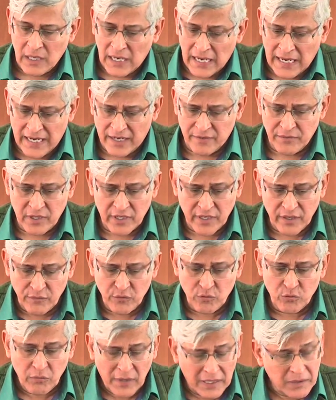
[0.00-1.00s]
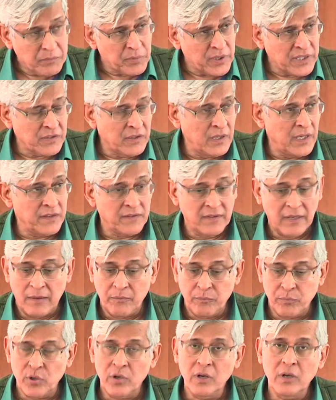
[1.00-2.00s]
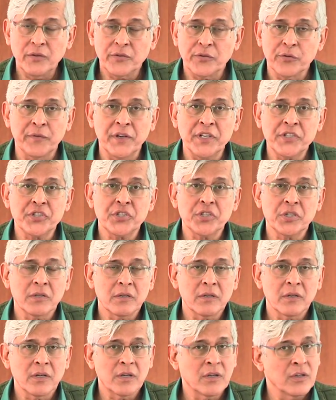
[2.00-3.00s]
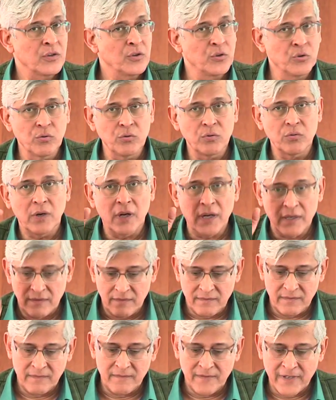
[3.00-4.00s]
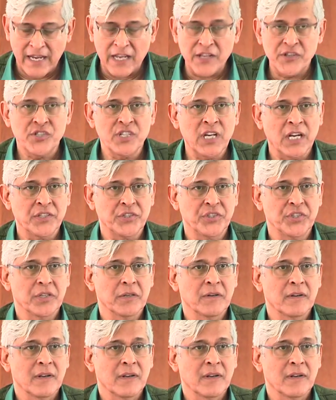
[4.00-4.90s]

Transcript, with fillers: I will give you one personal example to which you can judge